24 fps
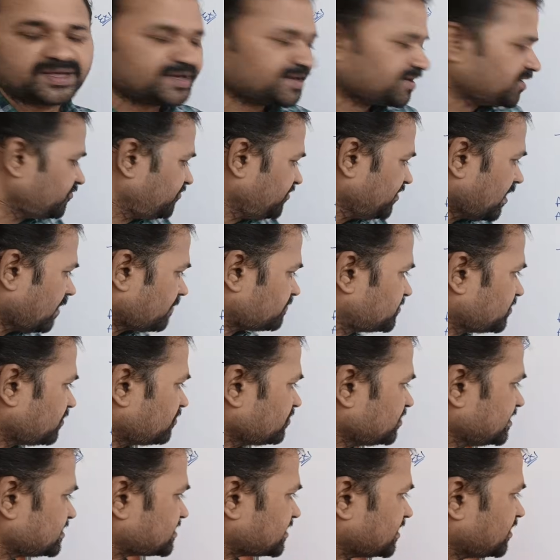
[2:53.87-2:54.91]
If we observe
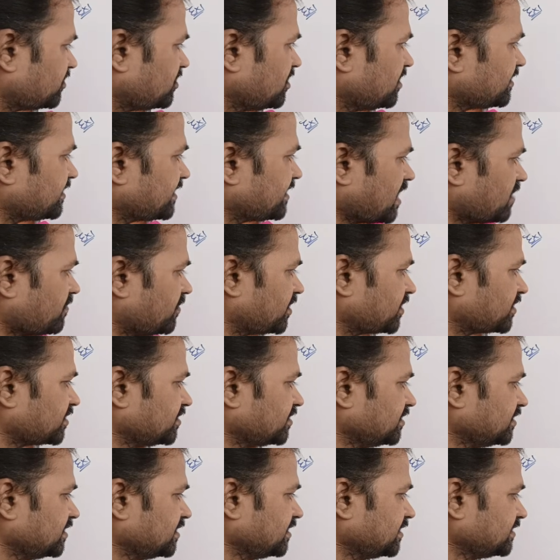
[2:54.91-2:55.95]
this regular grammar,
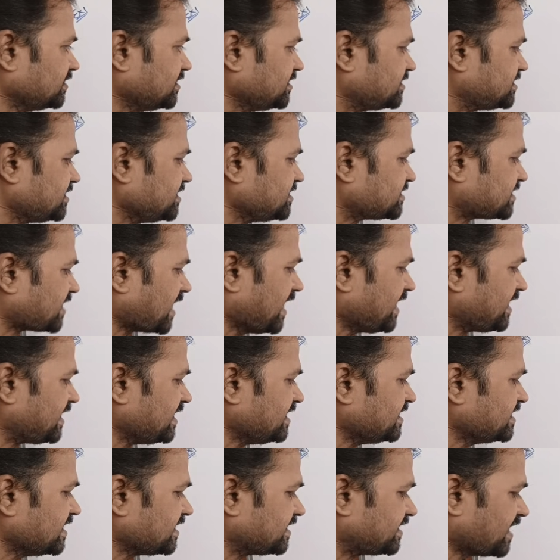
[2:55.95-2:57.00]
this is right
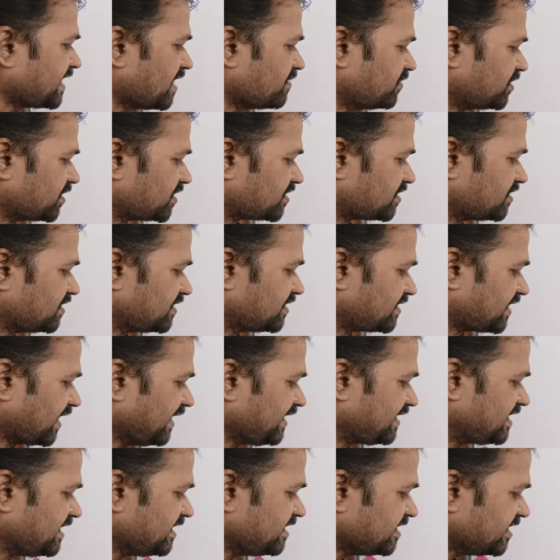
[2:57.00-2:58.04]
linear grammar,
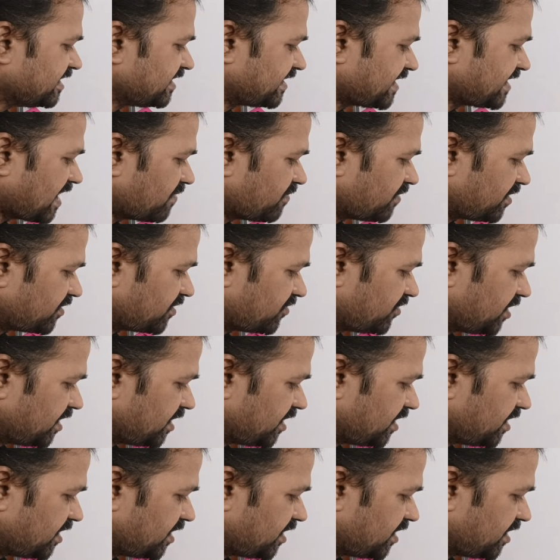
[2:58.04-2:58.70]
right linear grammar.